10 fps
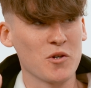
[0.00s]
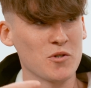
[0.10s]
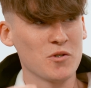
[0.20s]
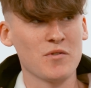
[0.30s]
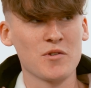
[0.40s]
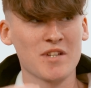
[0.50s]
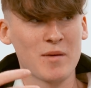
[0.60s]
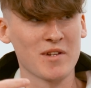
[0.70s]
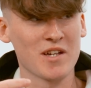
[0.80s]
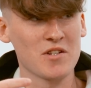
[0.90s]
university
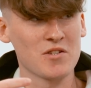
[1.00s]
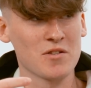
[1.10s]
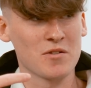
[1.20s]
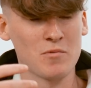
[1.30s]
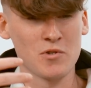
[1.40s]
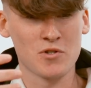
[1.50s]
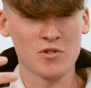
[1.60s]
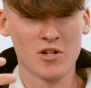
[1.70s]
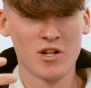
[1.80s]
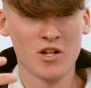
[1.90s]
applications,
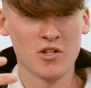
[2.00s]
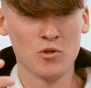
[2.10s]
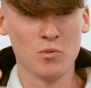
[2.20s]
which you